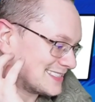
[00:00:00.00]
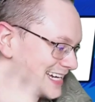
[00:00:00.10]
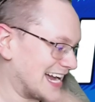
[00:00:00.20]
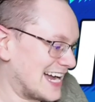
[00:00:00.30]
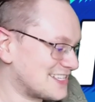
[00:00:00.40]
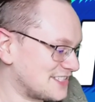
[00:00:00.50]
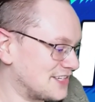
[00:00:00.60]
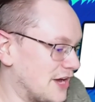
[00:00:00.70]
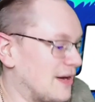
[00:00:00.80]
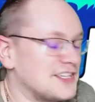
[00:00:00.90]
I
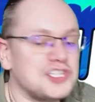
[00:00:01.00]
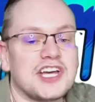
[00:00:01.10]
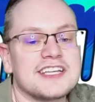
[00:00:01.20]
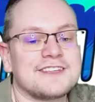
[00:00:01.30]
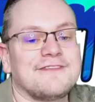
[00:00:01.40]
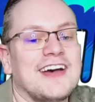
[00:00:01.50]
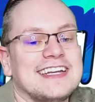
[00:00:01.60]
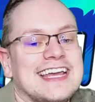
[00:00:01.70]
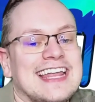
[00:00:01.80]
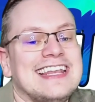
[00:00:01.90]
don't know. I just
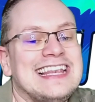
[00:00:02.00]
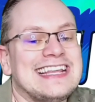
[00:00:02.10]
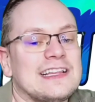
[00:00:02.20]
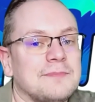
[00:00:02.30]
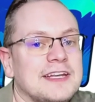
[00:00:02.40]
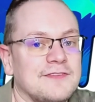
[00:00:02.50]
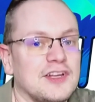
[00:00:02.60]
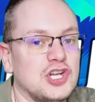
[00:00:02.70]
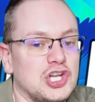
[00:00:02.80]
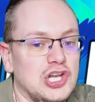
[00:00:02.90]
find it a little bit of
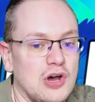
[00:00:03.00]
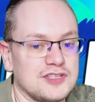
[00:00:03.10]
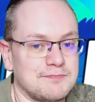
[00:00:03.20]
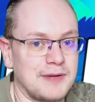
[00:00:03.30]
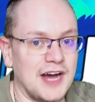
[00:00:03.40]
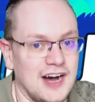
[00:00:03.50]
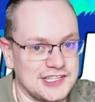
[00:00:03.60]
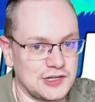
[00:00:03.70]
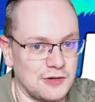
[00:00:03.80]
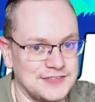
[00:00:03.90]
a lost
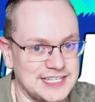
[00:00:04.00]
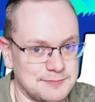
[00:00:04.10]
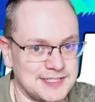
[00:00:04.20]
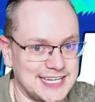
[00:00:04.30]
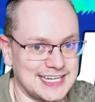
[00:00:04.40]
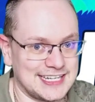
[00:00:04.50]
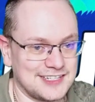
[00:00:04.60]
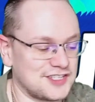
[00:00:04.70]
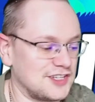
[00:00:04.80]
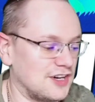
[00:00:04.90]
part of this
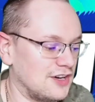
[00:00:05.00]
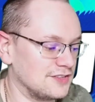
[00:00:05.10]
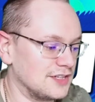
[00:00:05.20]
particular song,